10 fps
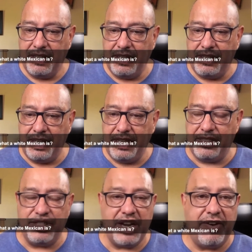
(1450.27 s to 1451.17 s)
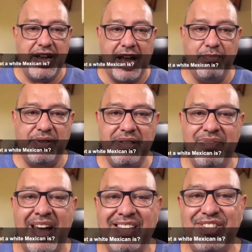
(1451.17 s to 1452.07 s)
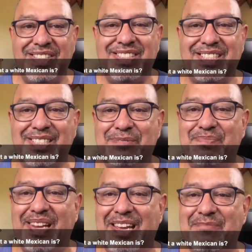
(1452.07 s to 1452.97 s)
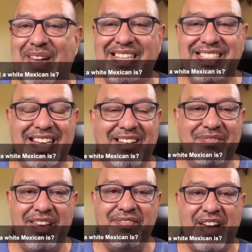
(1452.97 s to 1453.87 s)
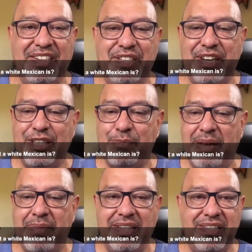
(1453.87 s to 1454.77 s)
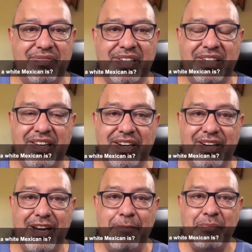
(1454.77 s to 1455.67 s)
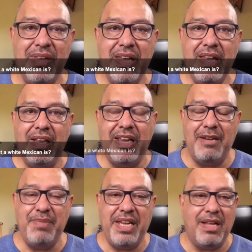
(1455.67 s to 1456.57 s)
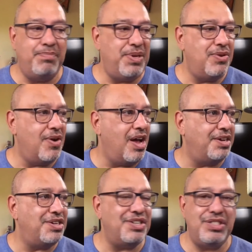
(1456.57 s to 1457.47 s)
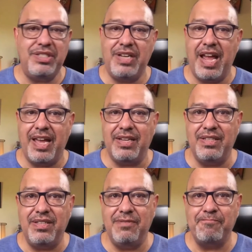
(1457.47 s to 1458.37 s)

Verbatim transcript: Geez, Sherry, I believe I just explained myself. If I didn't explain myself clearly, let me help you understand.